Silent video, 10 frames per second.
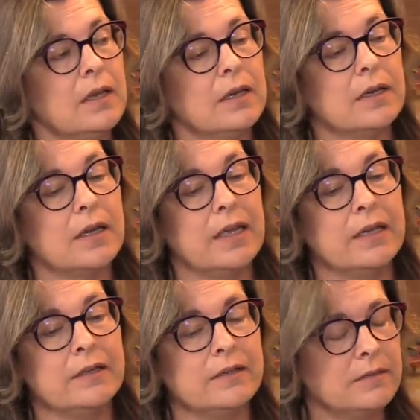
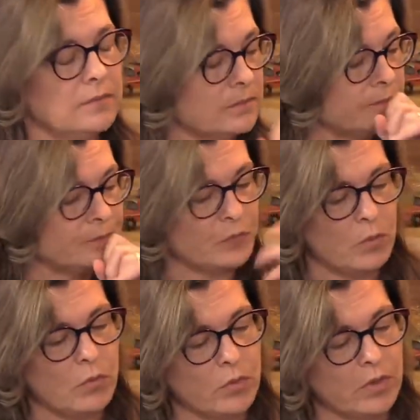And the
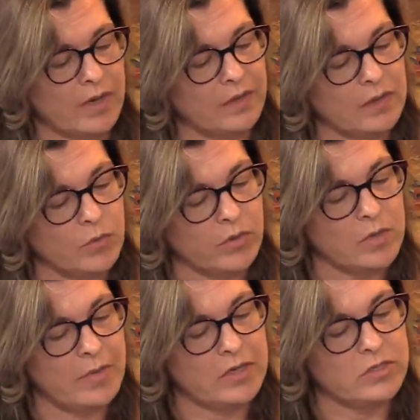more
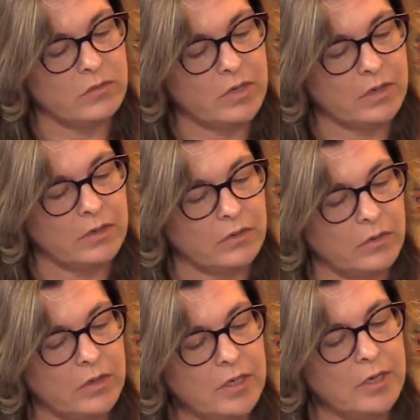domains you
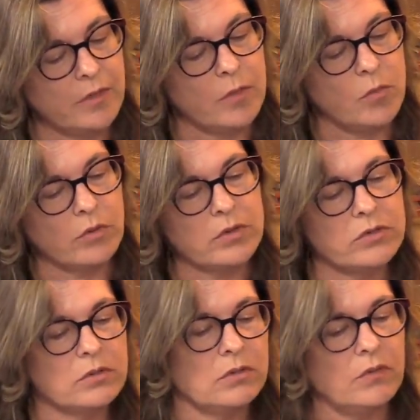know, the more you're
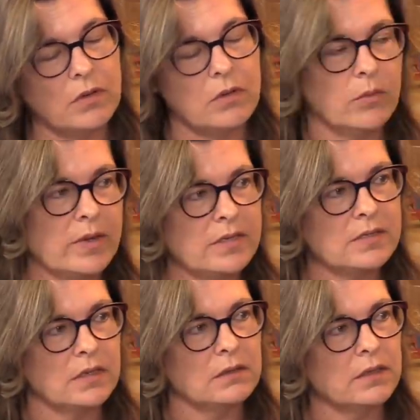sort of
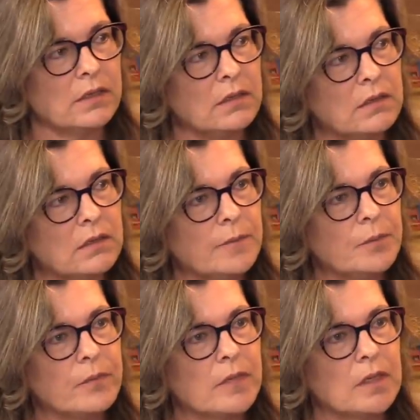always a little
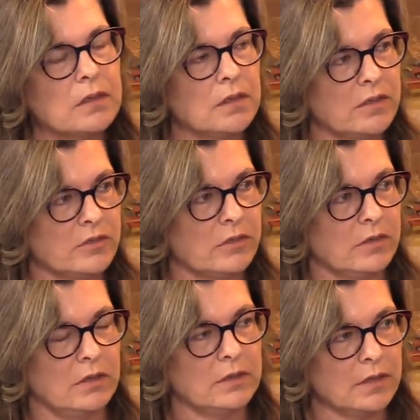a little
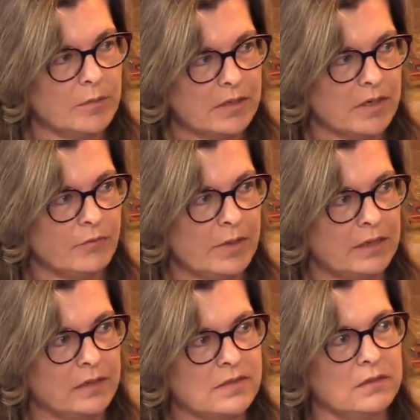uncertain, a little bit off
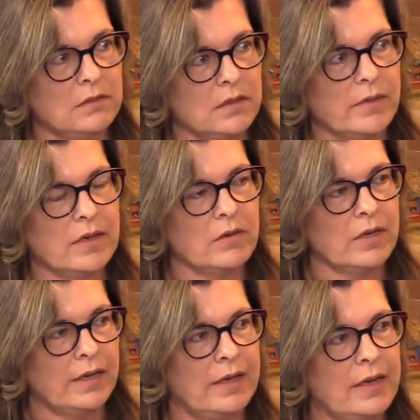balance, a little going,
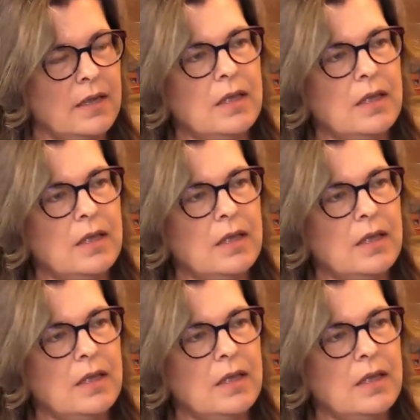okay,